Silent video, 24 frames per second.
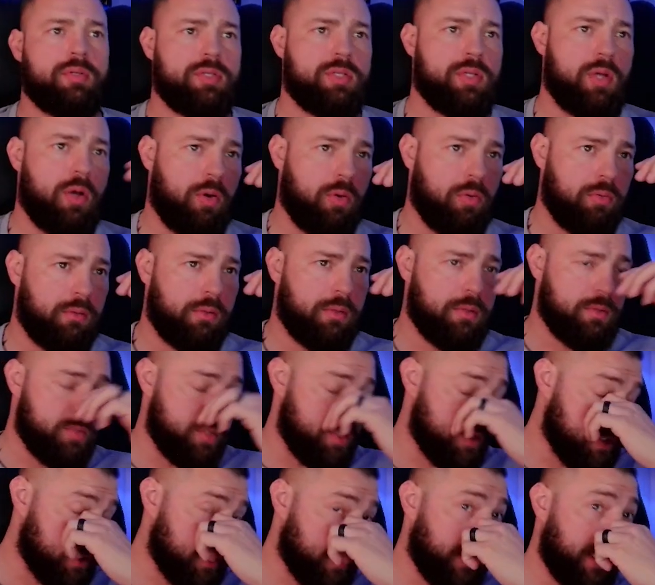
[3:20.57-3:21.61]
So
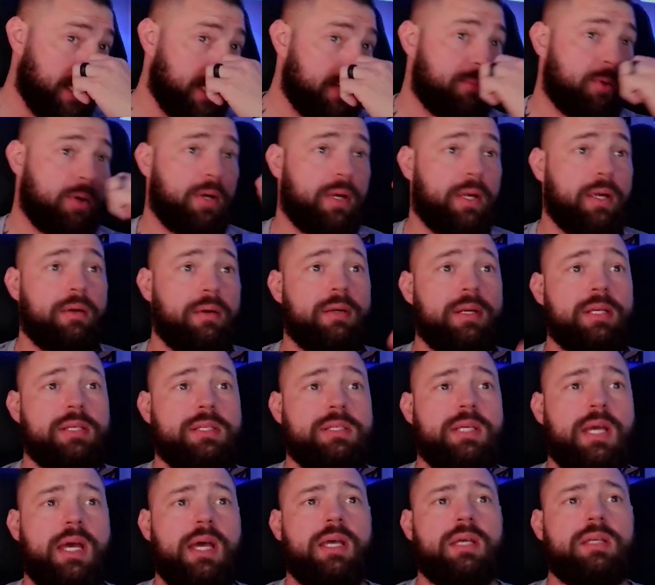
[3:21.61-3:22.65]
there's a disclaimer here, and it
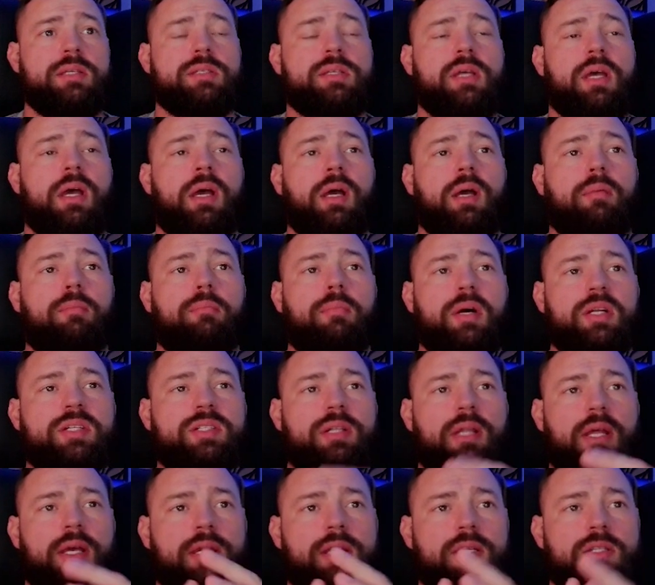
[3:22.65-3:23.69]
says,
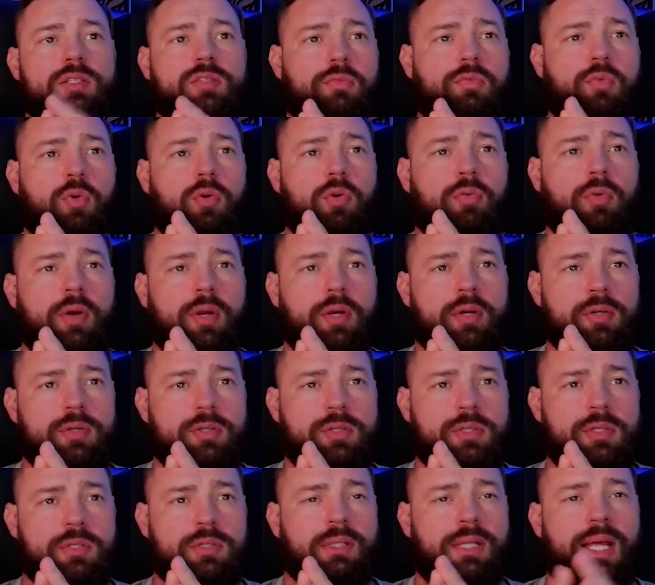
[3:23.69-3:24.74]
much like its
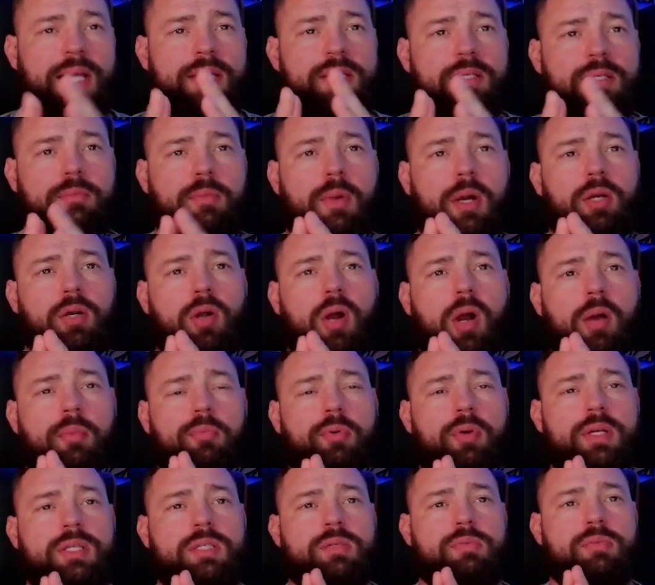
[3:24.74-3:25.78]
forerunners, Classic Miner
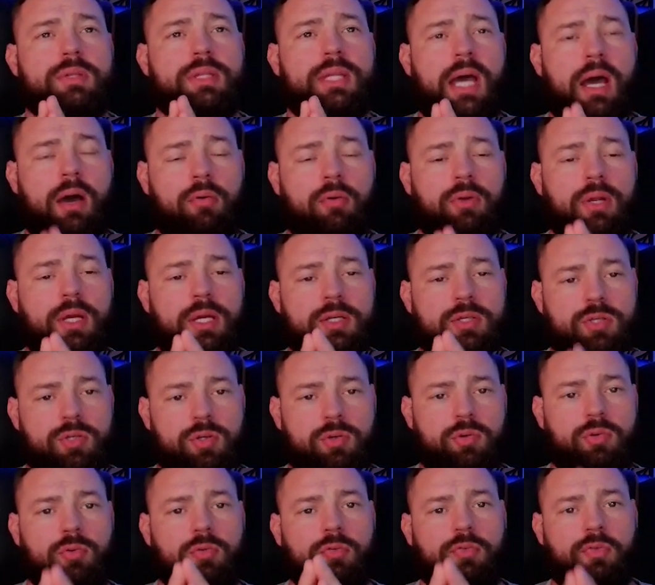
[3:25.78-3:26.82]
operates without
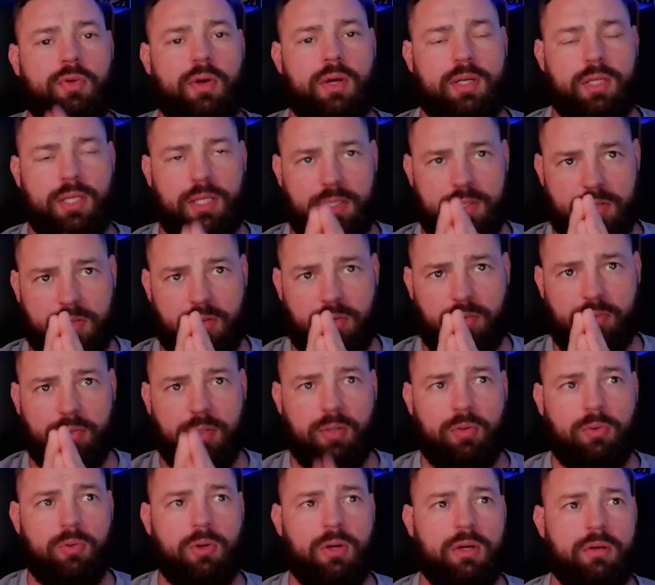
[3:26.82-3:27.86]
external funding, so be
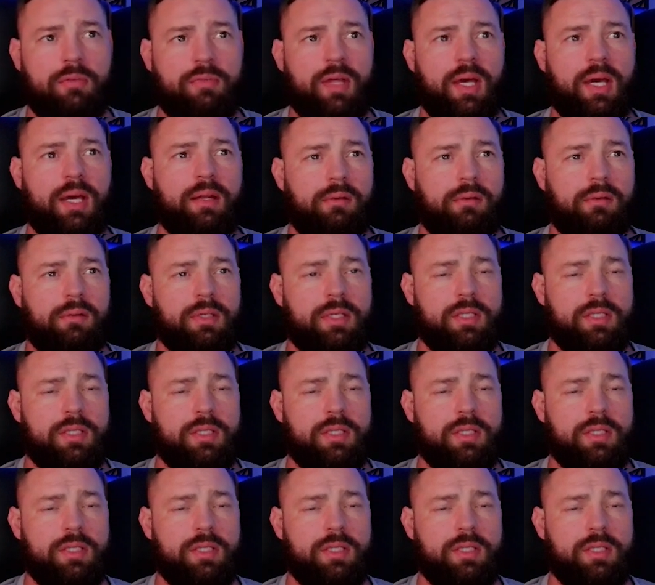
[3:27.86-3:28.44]
aware of that.